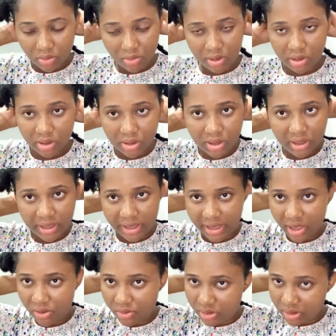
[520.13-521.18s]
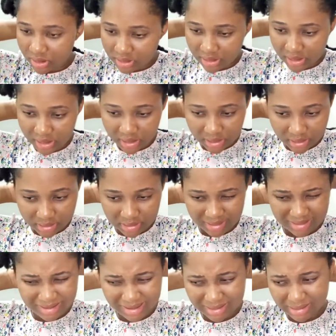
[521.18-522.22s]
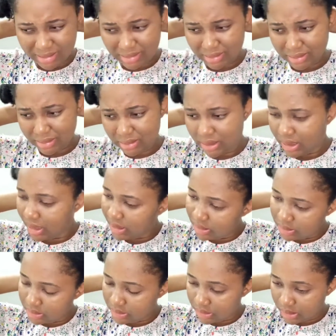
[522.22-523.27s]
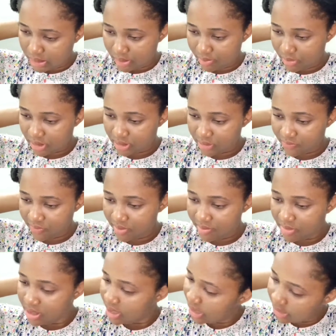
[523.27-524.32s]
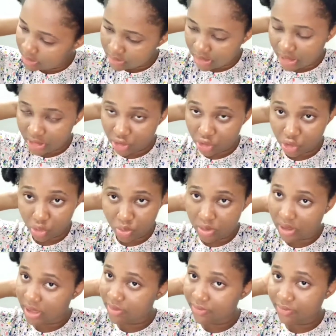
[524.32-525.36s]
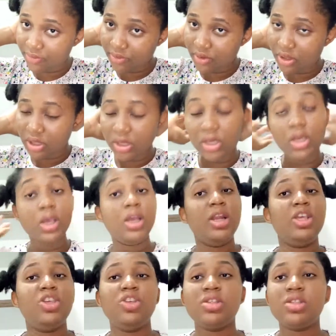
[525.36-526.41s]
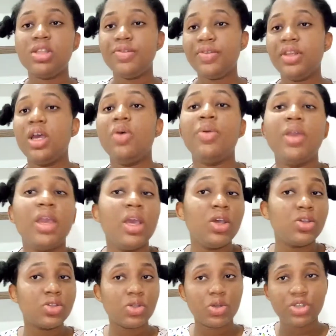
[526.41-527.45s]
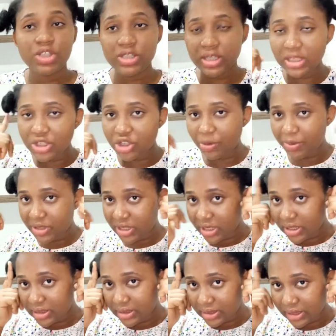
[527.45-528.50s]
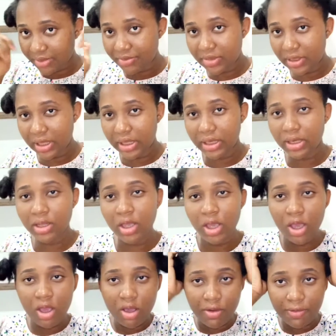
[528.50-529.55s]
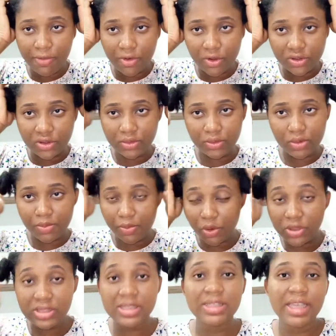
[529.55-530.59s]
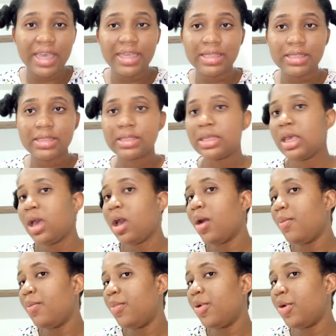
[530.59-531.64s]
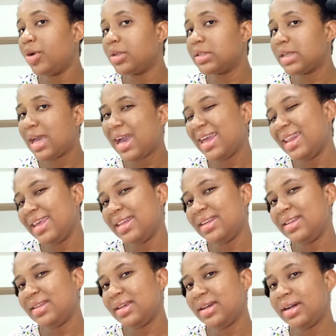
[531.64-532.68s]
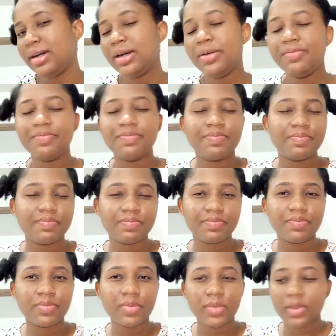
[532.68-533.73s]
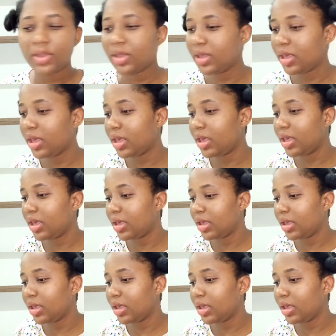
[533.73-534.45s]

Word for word: Oh, I don't think I held it as tight, um, as firmly as I should have. Let's just leave it that way. So she said she repeated the same thing for the both sides, but added um, a,